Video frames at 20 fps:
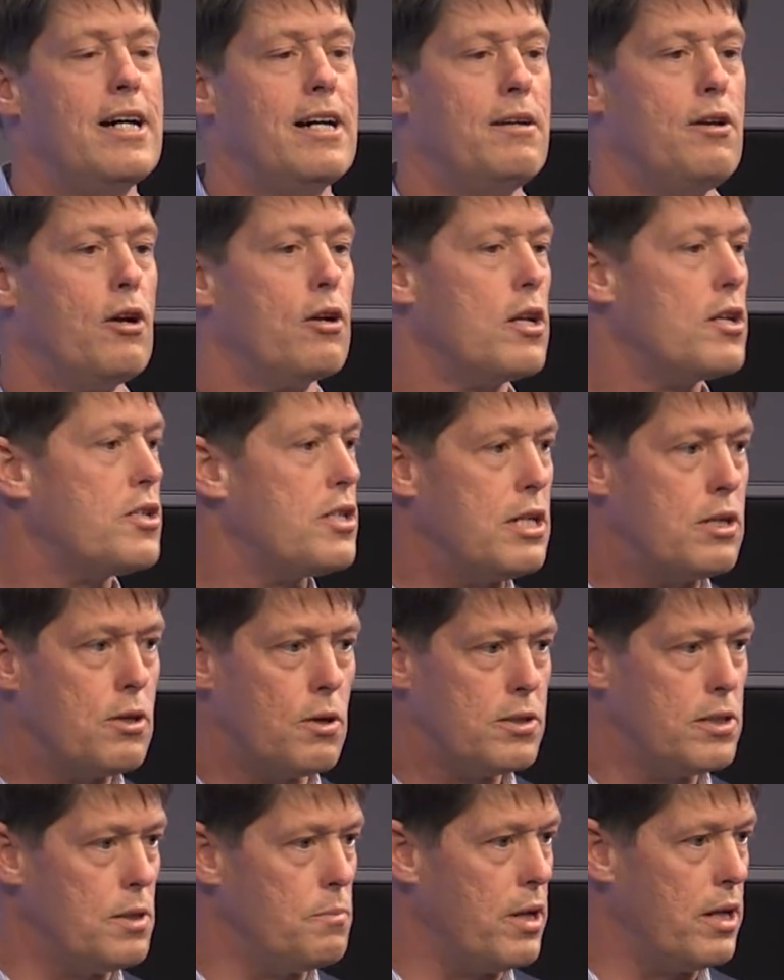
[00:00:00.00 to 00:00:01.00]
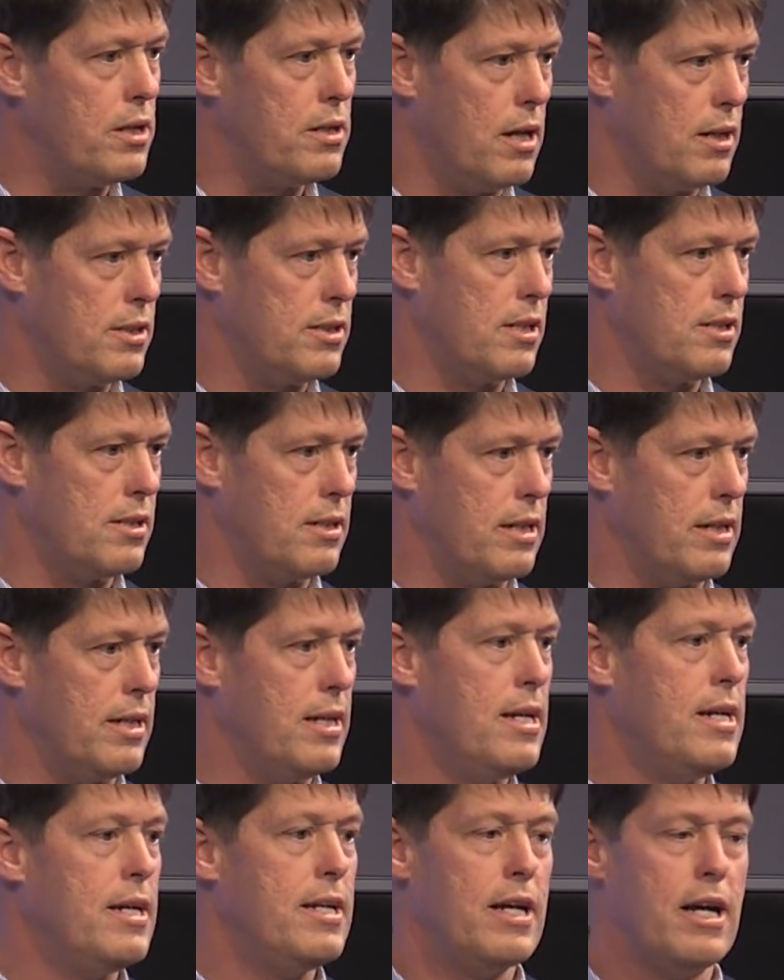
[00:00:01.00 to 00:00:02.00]
you're going to see dose-limiting toxicity
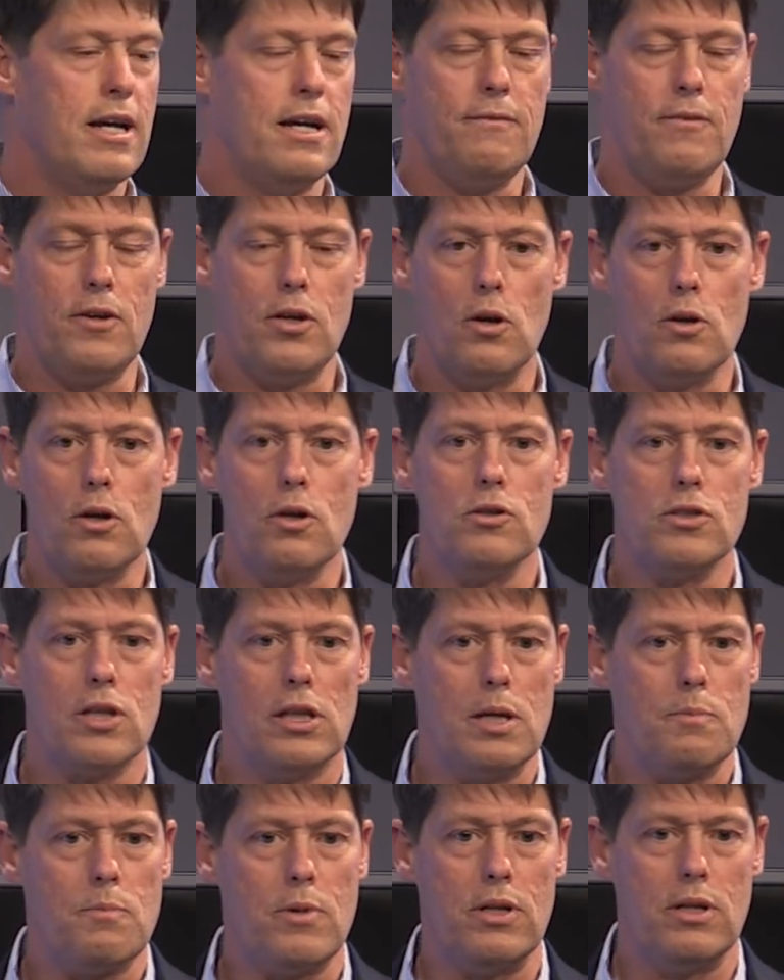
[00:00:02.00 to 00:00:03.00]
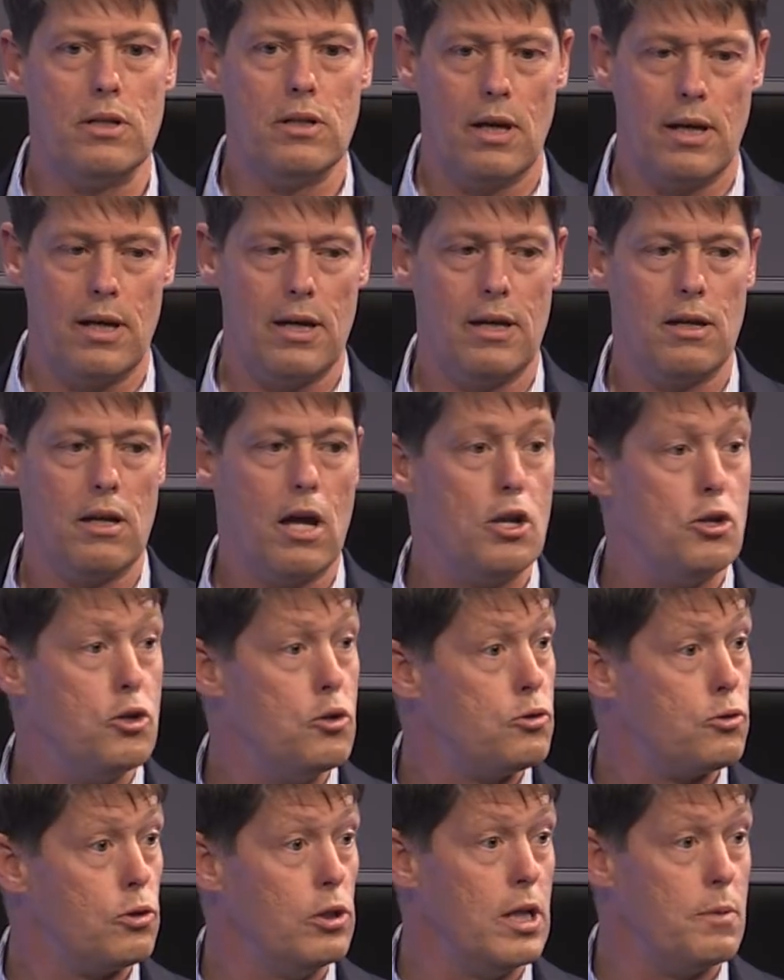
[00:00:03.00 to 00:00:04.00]
if you don't use a
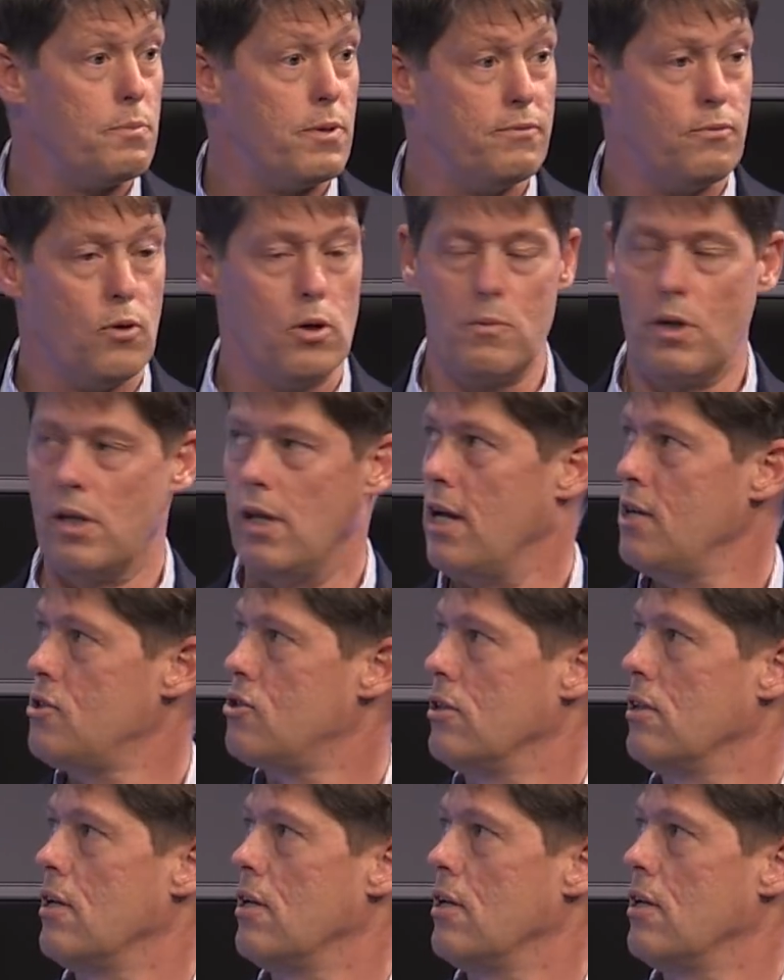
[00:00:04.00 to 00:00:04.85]
neutral lipid formulation.